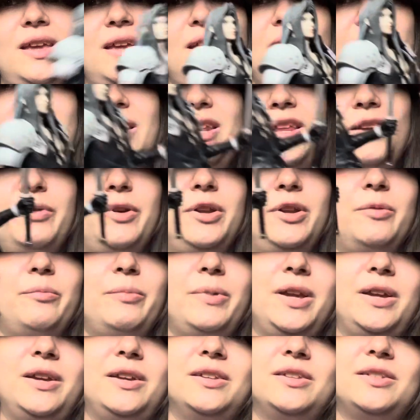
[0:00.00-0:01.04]
any way to
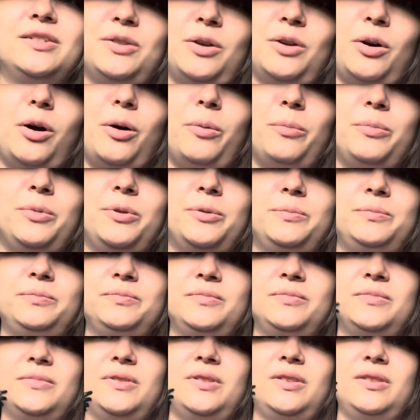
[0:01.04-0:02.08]
make it stop
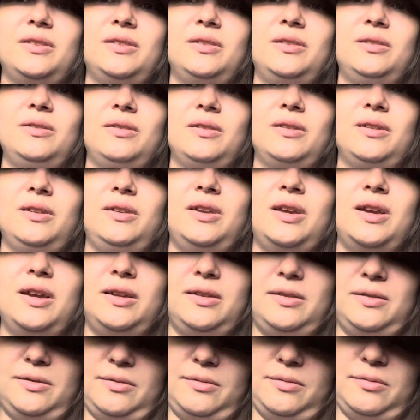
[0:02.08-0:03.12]

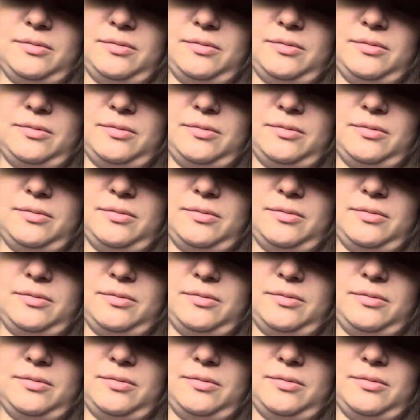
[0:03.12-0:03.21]
yet.